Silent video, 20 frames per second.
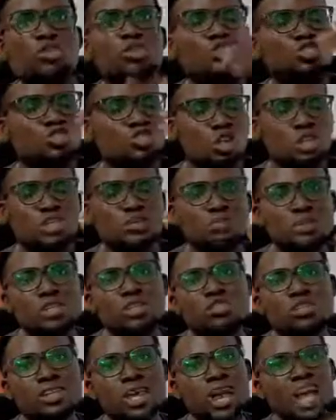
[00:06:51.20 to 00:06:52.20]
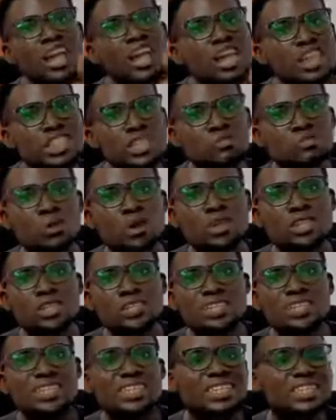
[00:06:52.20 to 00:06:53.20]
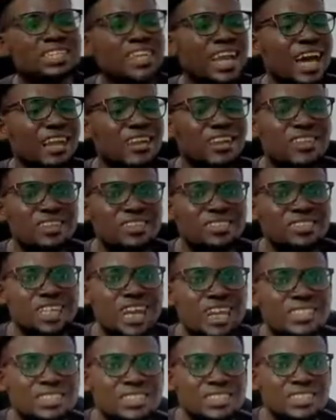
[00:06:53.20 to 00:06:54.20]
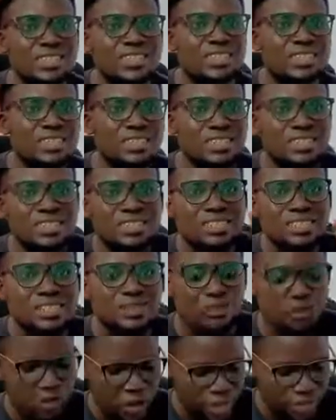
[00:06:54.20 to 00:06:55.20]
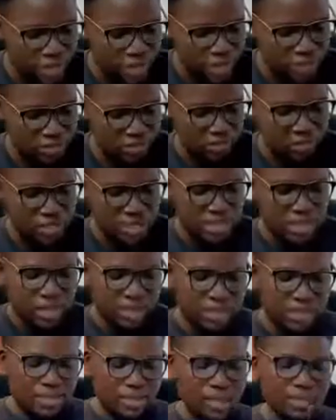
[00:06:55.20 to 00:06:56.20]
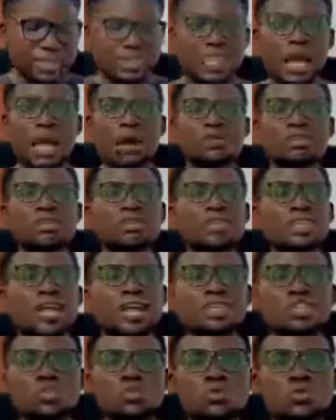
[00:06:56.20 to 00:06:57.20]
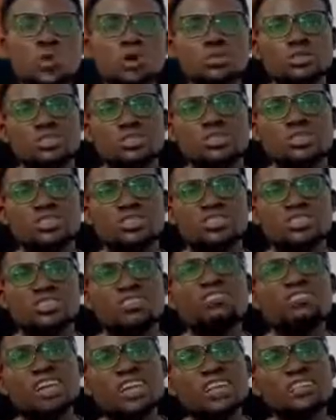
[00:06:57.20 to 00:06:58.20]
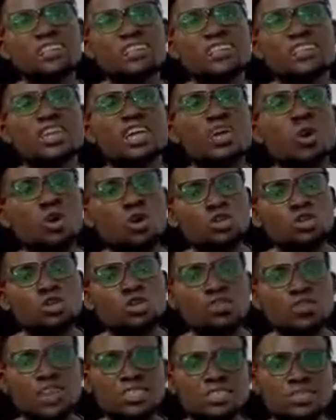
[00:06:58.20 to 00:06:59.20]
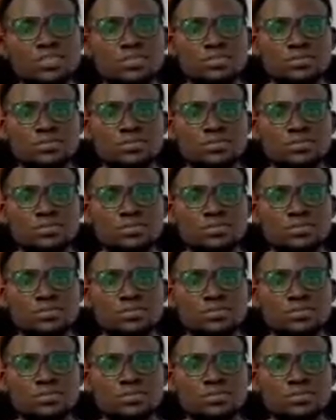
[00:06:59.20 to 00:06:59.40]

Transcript: just make sure that each point they are listed differently. Now, the next one is raising a controversy.